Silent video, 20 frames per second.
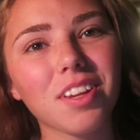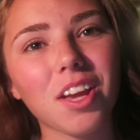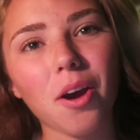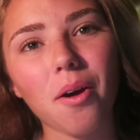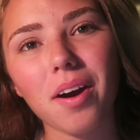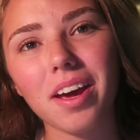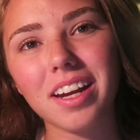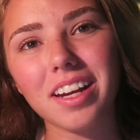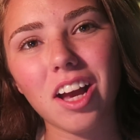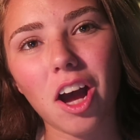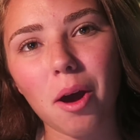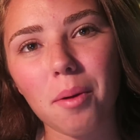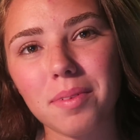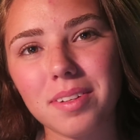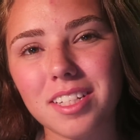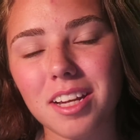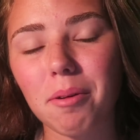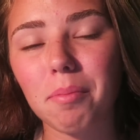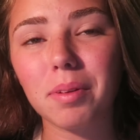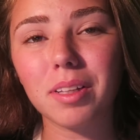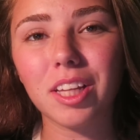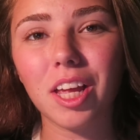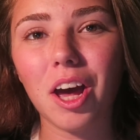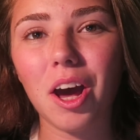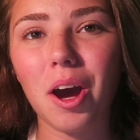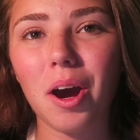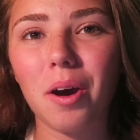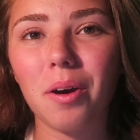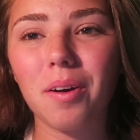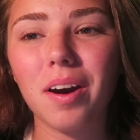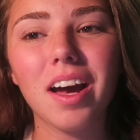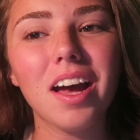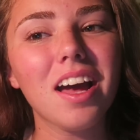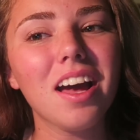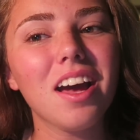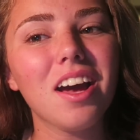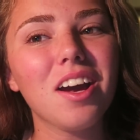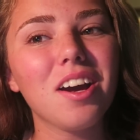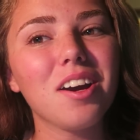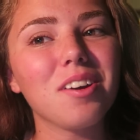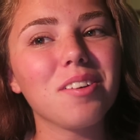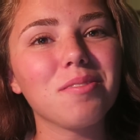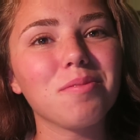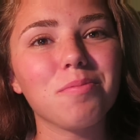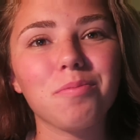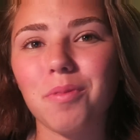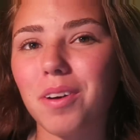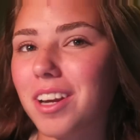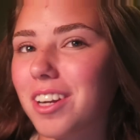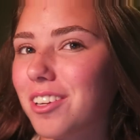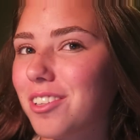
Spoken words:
Go ahead and comment down below when